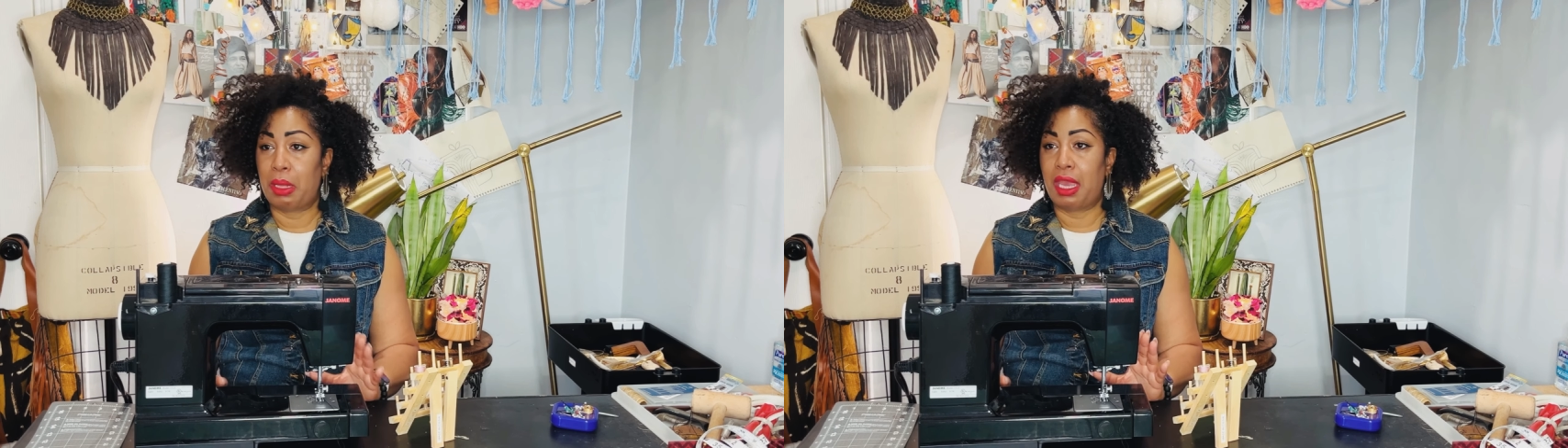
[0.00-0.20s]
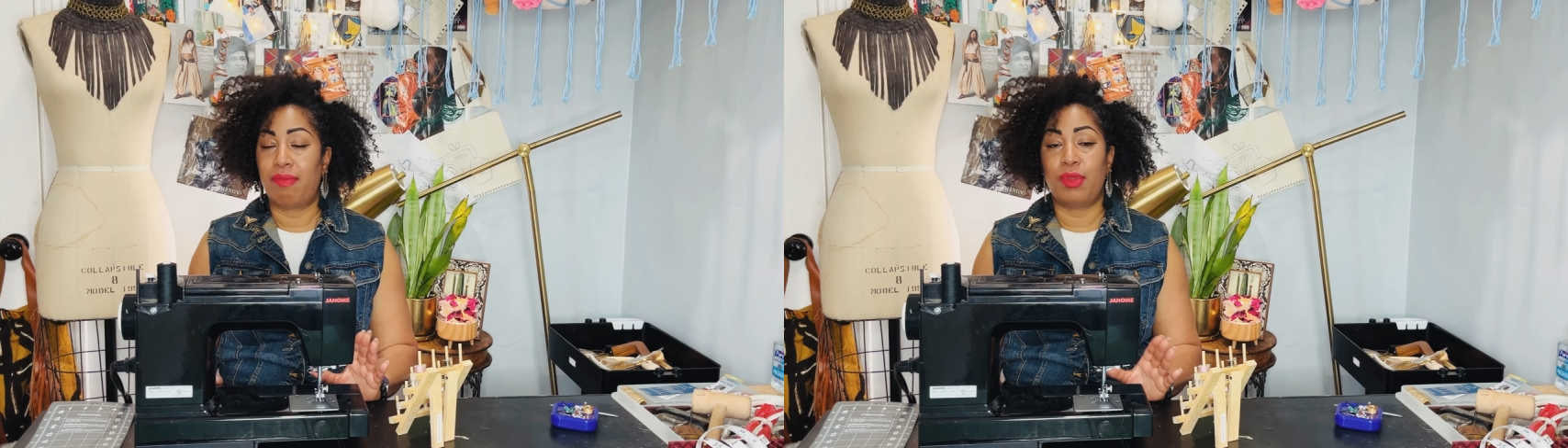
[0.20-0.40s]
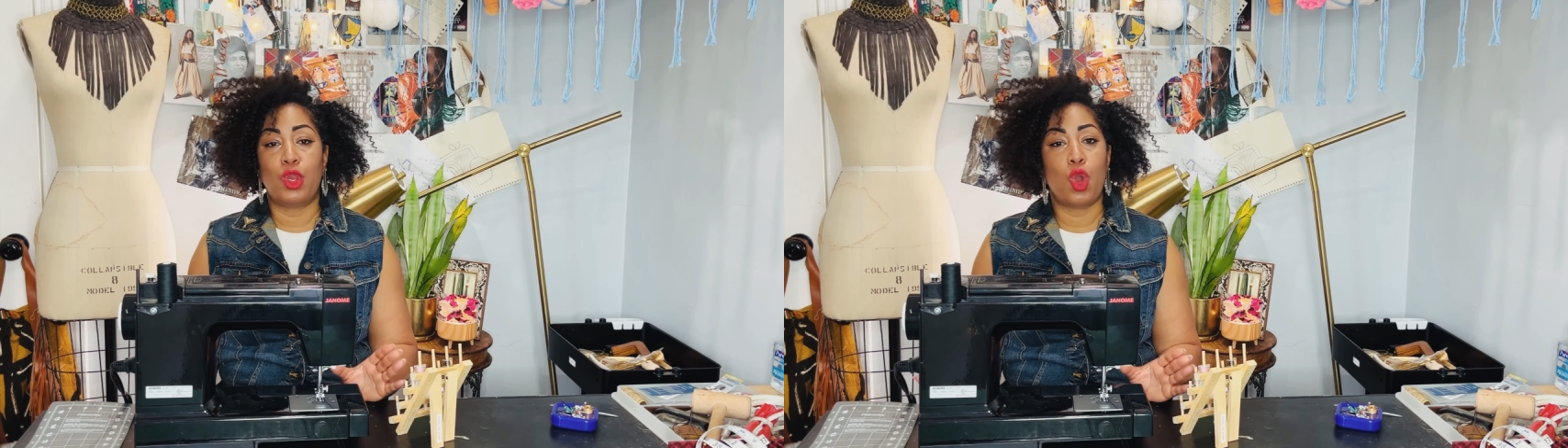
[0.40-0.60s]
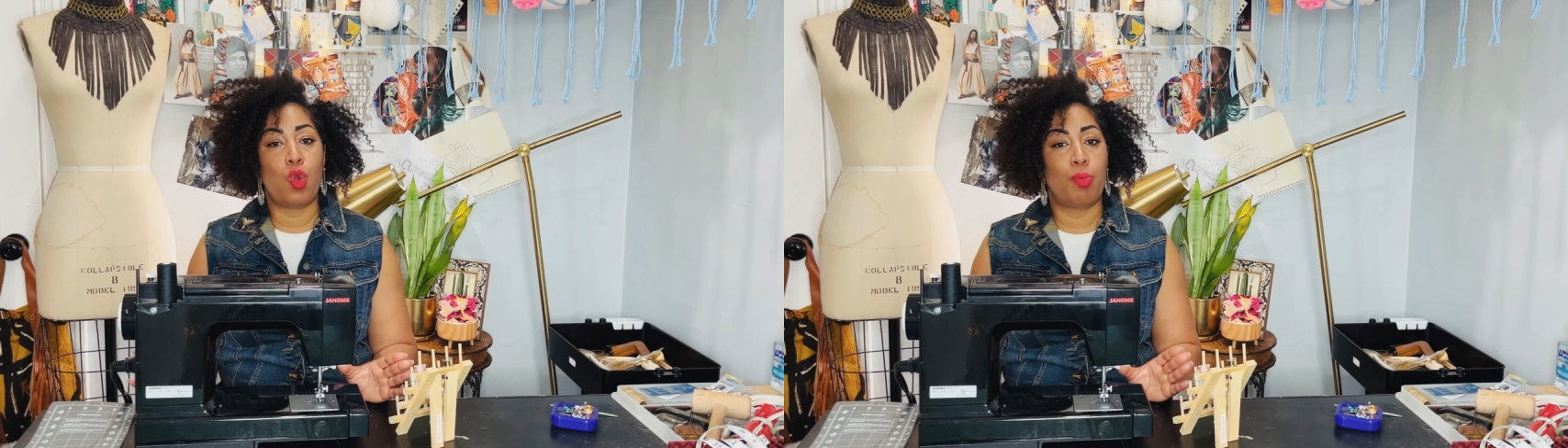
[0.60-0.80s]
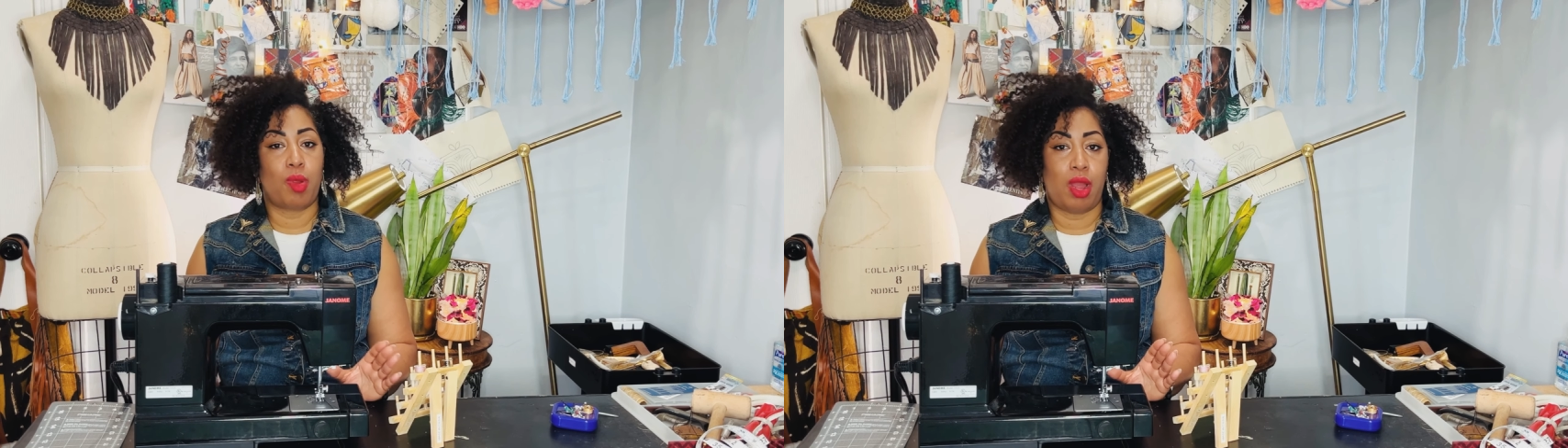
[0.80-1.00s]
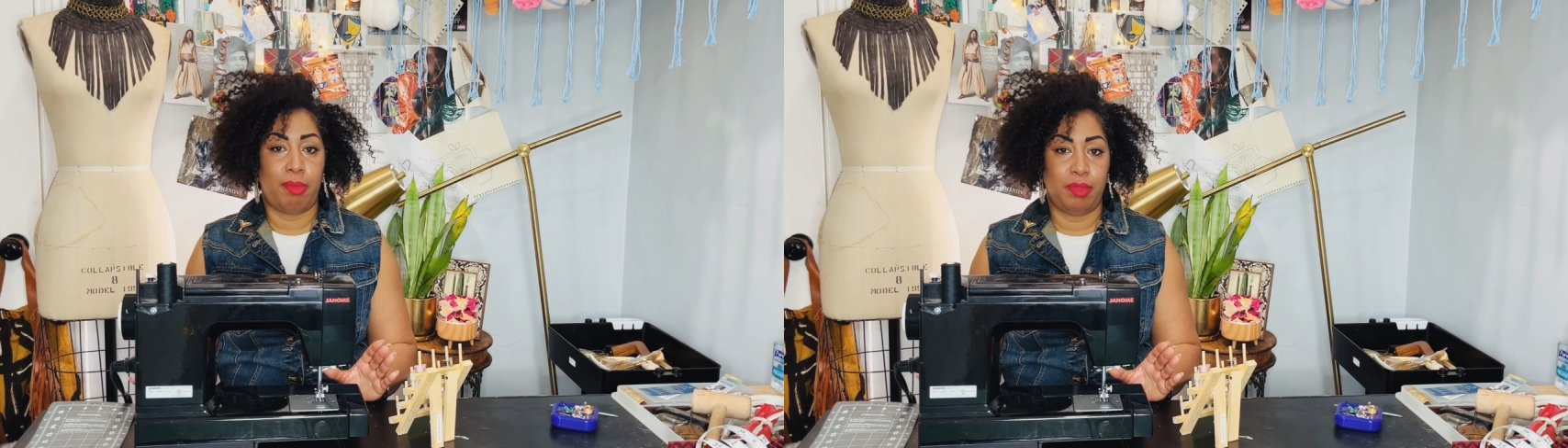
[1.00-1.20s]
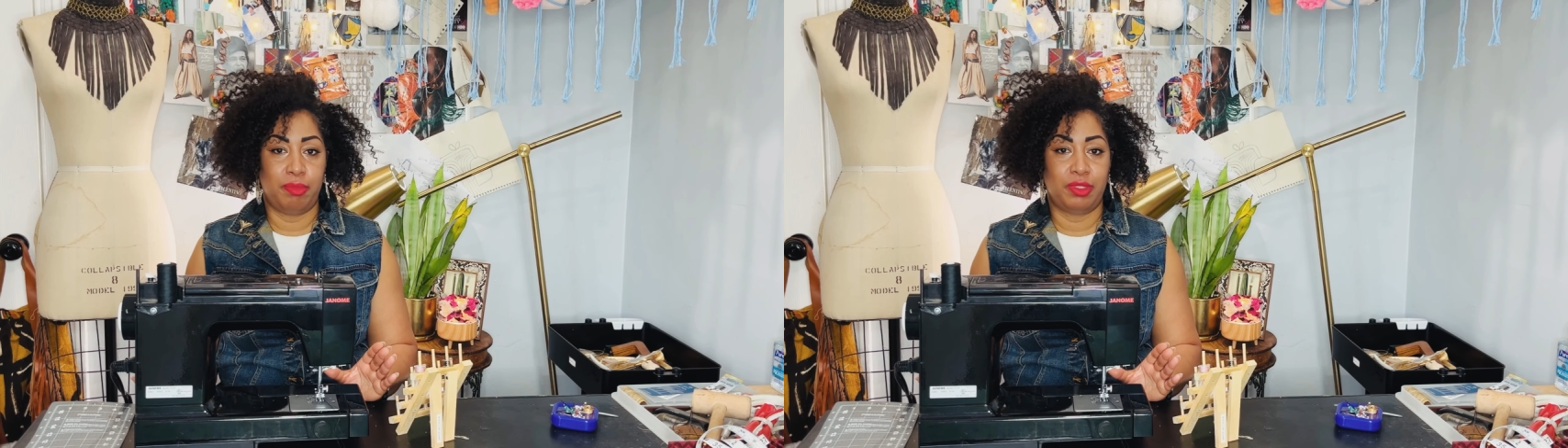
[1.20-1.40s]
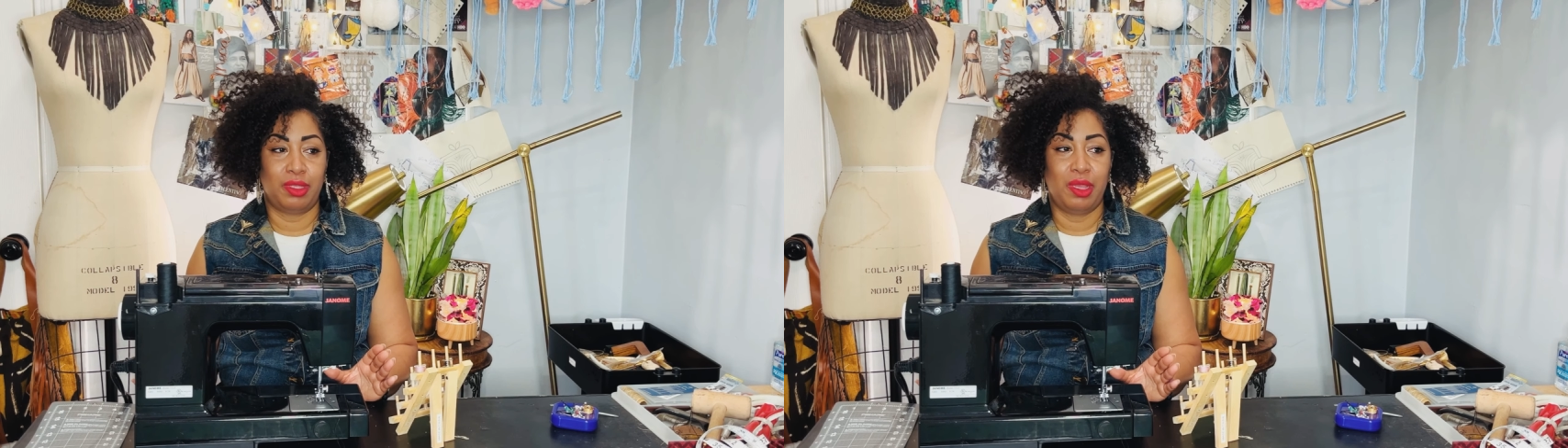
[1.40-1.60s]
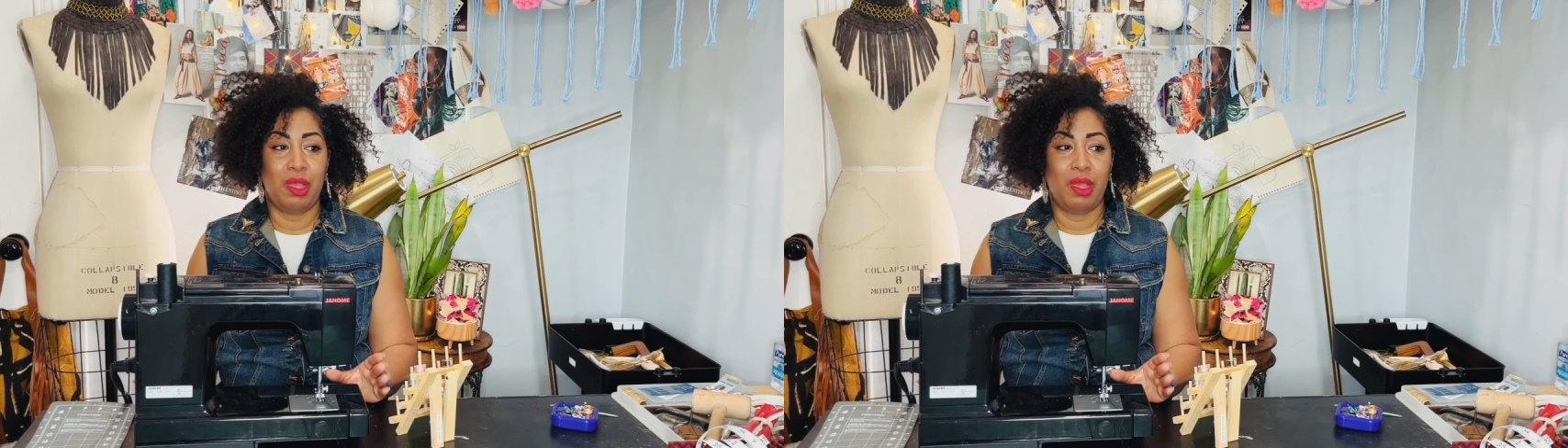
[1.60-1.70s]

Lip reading: gave no problems.